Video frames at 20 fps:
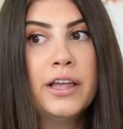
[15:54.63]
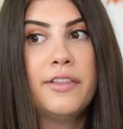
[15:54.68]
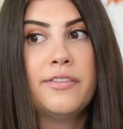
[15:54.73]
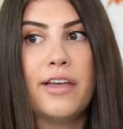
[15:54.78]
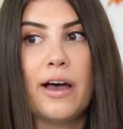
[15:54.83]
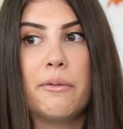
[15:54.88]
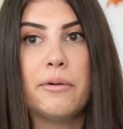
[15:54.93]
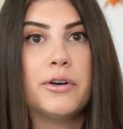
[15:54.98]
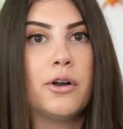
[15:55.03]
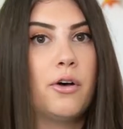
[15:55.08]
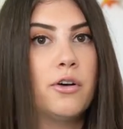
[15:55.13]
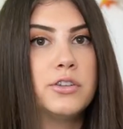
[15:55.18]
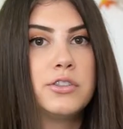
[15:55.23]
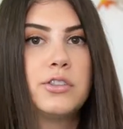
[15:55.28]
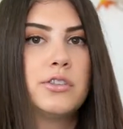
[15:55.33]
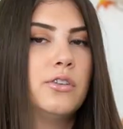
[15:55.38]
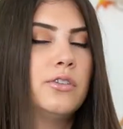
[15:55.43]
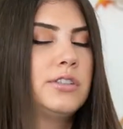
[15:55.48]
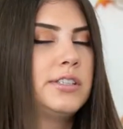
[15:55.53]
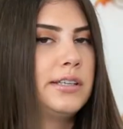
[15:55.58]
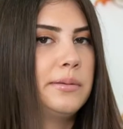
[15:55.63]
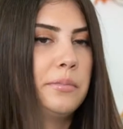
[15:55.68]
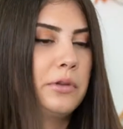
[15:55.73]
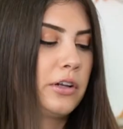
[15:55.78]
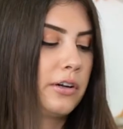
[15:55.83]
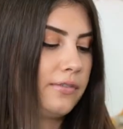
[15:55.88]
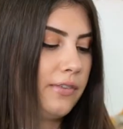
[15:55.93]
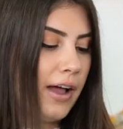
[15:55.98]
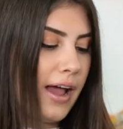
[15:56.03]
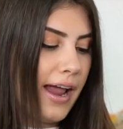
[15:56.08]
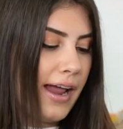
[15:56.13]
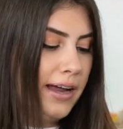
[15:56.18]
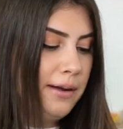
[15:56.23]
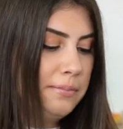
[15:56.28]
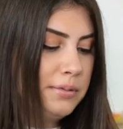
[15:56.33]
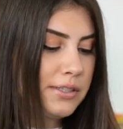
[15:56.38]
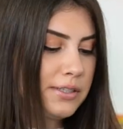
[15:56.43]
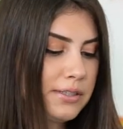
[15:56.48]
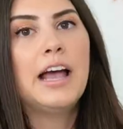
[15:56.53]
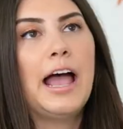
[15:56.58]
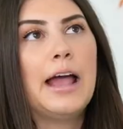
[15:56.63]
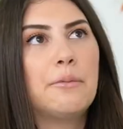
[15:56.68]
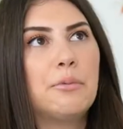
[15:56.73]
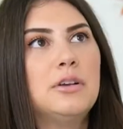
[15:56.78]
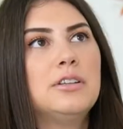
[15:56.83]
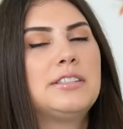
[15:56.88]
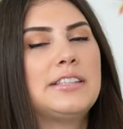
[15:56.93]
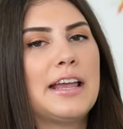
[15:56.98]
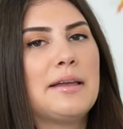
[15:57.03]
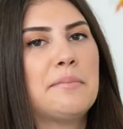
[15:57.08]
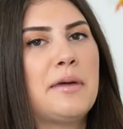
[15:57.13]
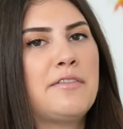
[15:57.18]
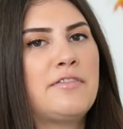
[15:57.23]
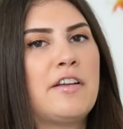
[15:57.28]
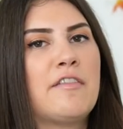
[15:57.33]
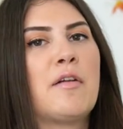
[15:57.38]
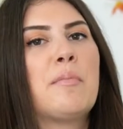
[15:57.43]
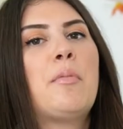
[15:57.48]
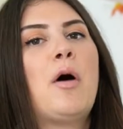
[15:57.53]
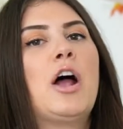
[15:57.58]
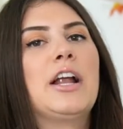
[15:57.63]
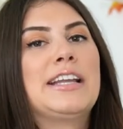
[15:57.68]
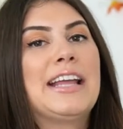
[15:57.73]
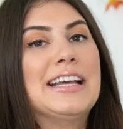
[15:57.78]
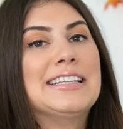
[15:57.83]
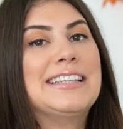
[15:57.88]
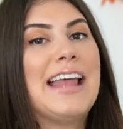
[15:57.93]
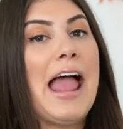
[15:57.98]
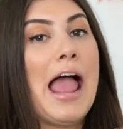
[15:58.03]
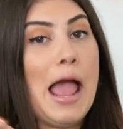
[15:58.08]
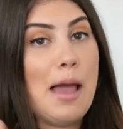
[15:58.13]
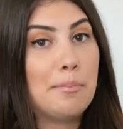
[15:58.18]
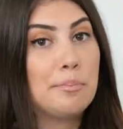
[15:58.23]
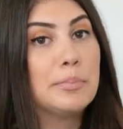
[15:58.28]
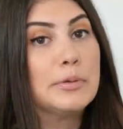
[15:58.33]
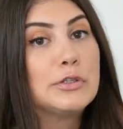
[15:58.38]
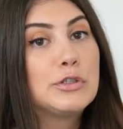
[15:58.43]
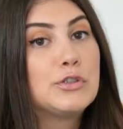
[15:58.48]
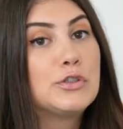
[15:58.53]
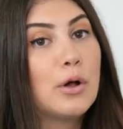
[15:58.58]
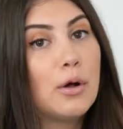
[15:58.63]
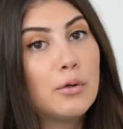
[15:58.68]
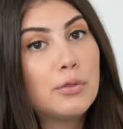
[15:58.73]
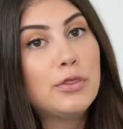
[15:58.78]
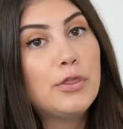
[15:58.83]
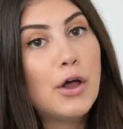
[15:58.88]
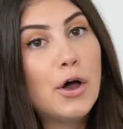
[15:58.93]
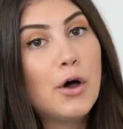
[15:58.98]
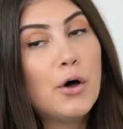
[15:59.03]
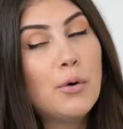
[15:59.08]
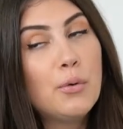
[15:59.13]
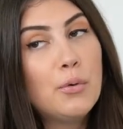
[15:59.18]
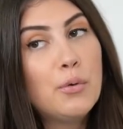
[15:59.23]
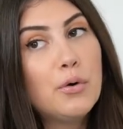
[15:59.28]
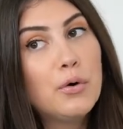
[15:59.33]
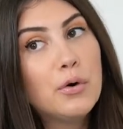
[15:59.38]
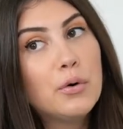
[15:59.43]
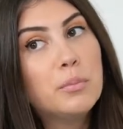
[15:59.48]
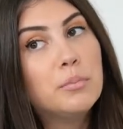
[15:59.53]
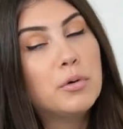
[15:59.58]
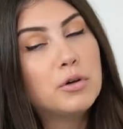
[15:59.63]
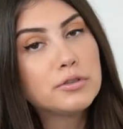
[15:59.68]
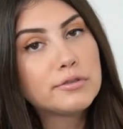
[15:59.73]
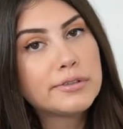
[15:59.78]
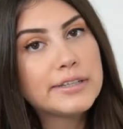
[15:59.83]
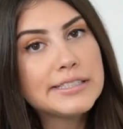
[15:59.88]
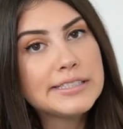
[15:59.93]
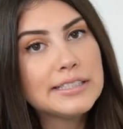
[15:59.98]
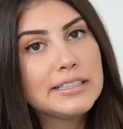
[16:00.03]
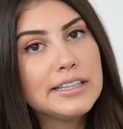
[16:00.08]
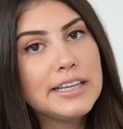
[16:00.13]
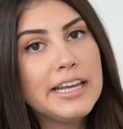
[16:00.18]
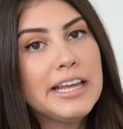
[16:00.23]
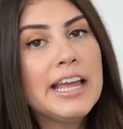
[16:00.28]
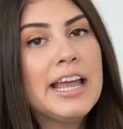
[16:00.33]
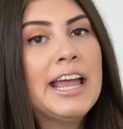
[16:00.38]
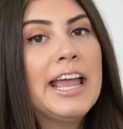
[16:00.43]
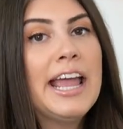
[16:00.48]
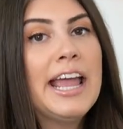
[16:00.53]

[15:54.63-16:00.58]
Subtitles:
That one also similar vibes. I will say my favorite podcast episode though, most recently,